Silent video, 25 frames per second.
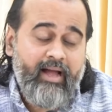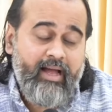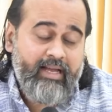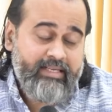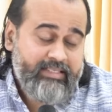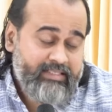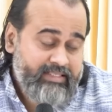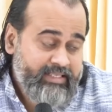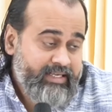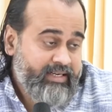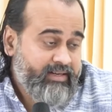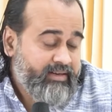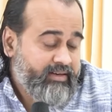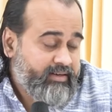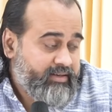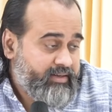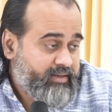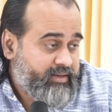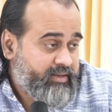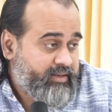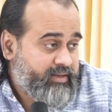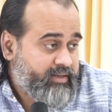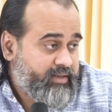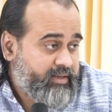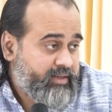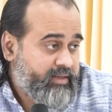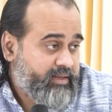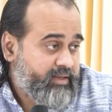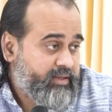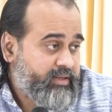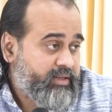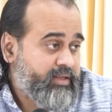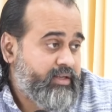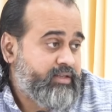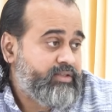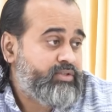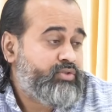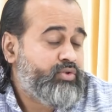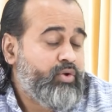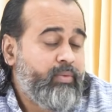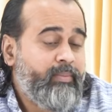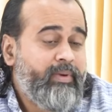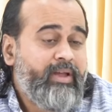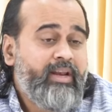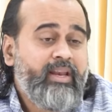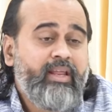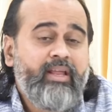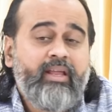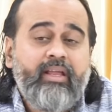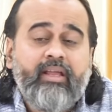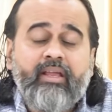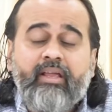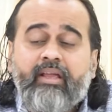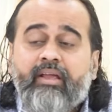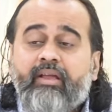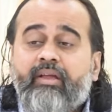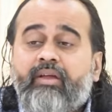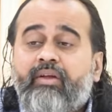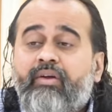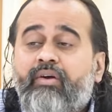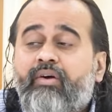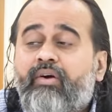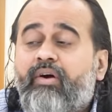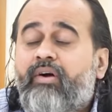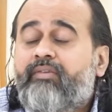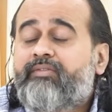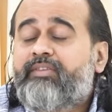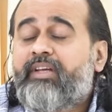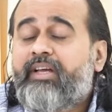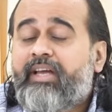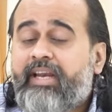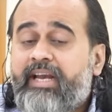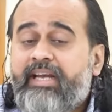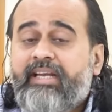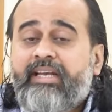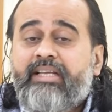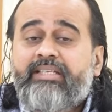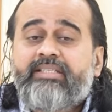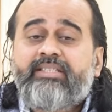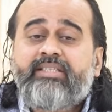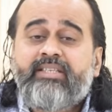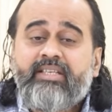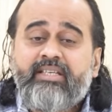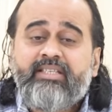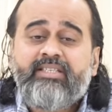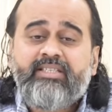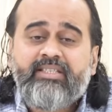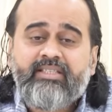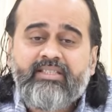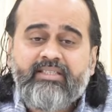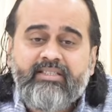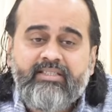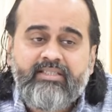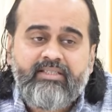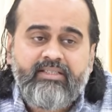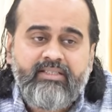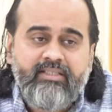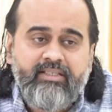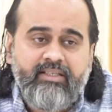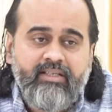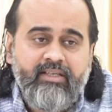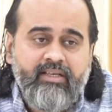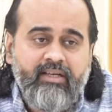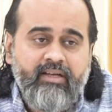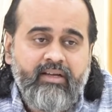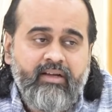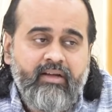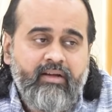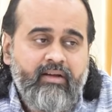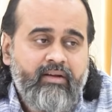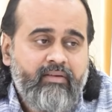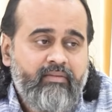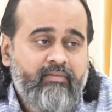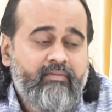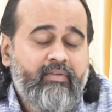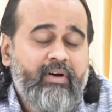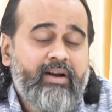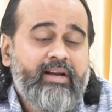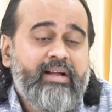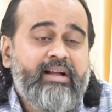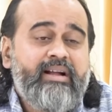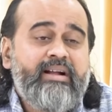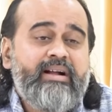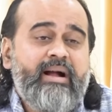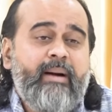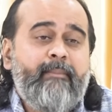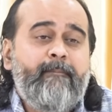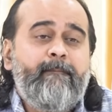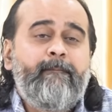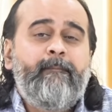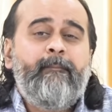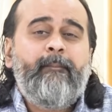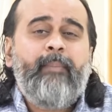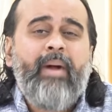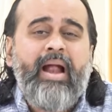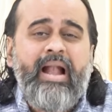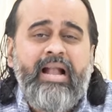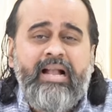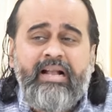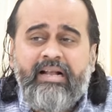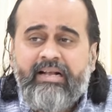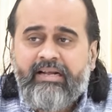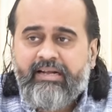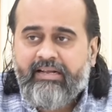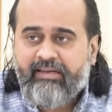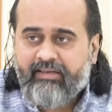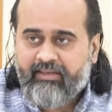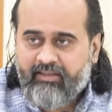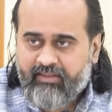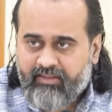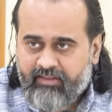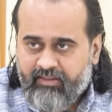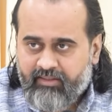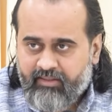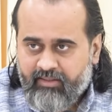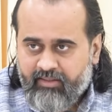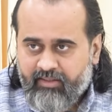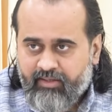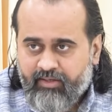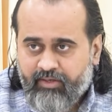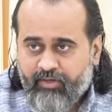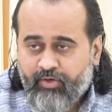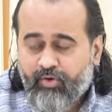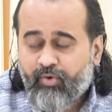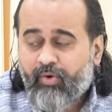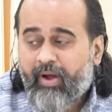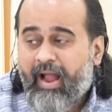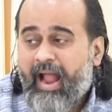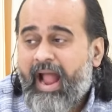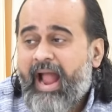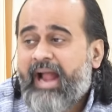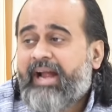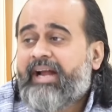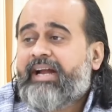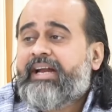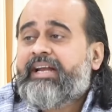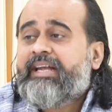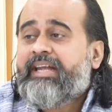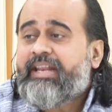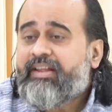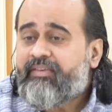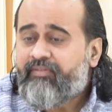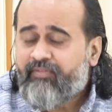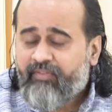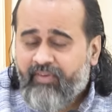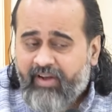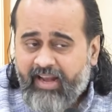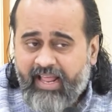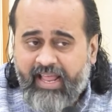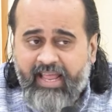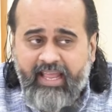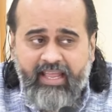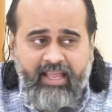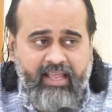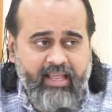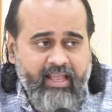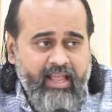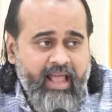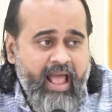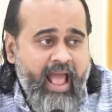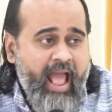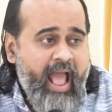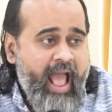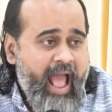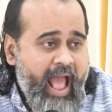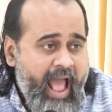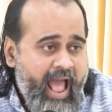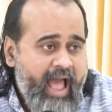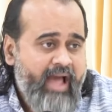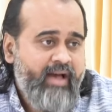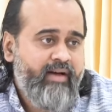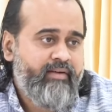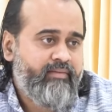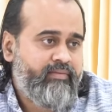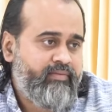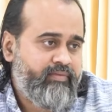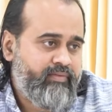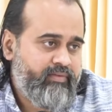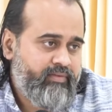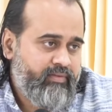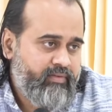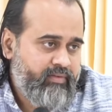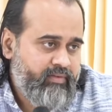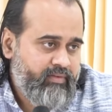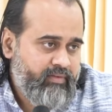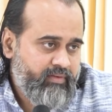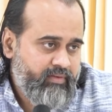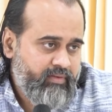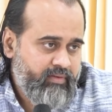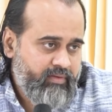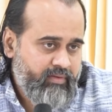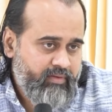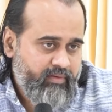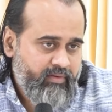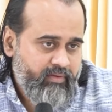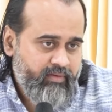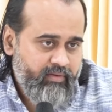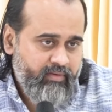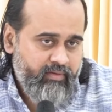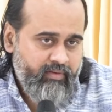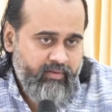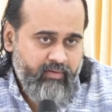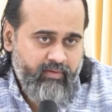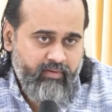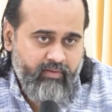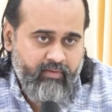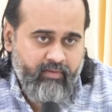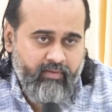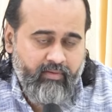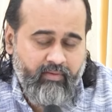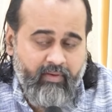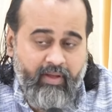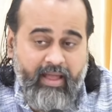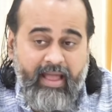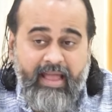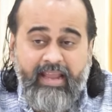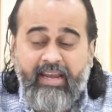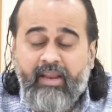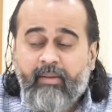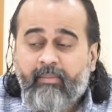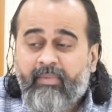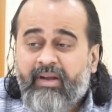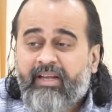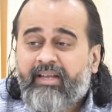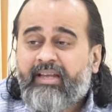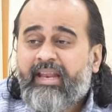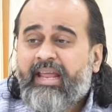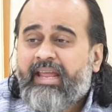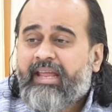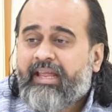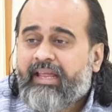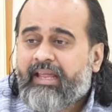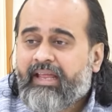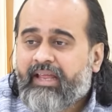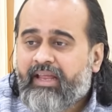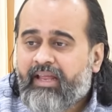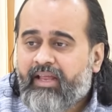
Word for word: I said so many of the greatest teachers were compelled to actively have enmity